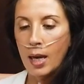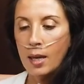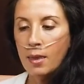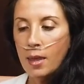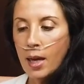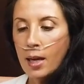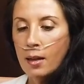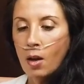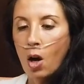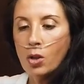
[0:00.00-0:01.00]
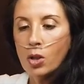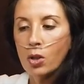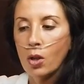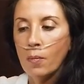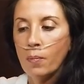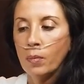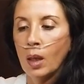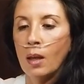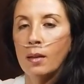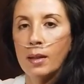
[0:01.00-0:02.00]
And then also,
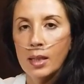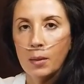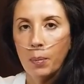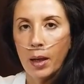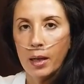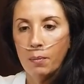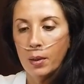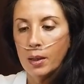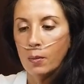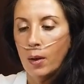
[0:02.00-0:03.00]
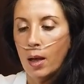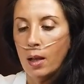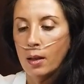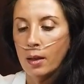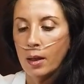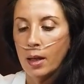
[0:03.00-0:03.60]
this pipe as well,